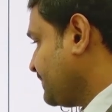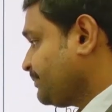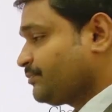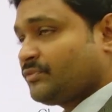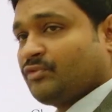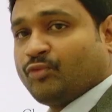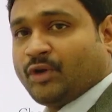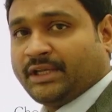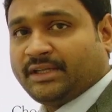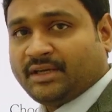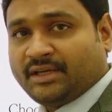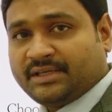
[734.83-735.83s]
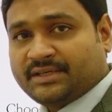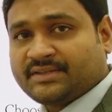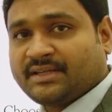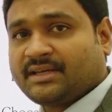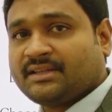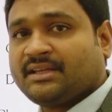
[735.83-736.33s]
viroids are
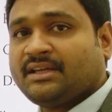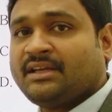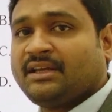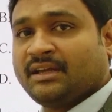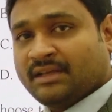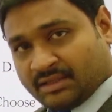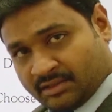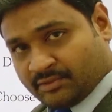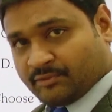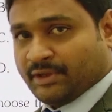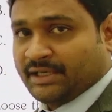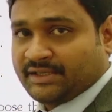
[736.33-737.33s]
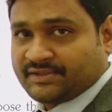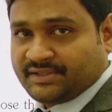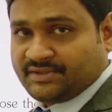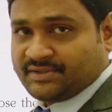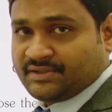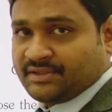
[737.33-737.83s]
the viruses
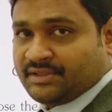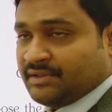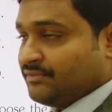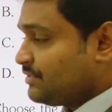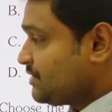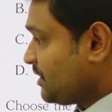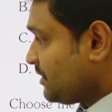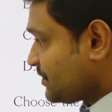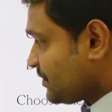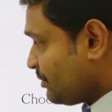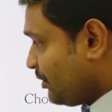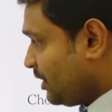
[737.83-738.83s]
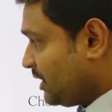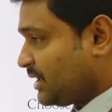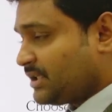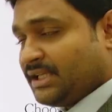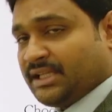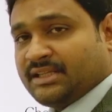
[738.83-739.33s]
which are smaller than
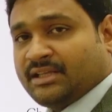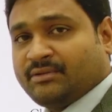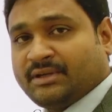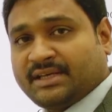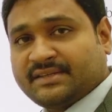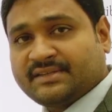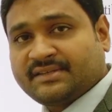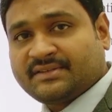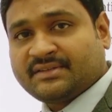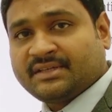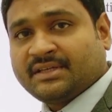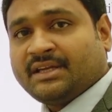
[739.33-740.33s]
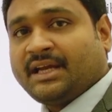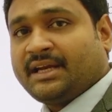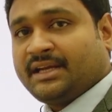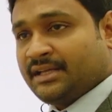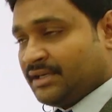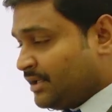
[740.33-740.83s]
the viruses, and
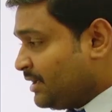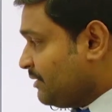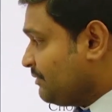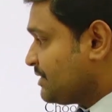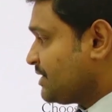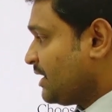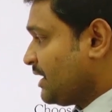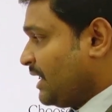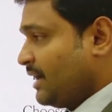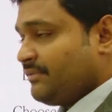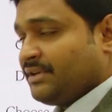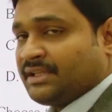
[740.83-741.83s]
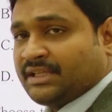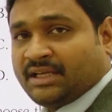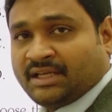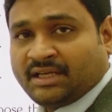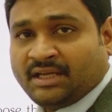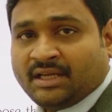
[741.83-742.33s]
which are having the
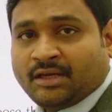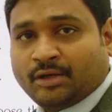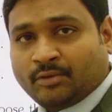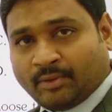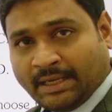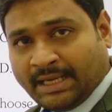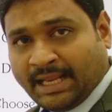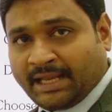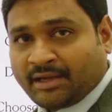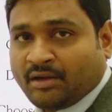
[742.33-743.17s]
lack of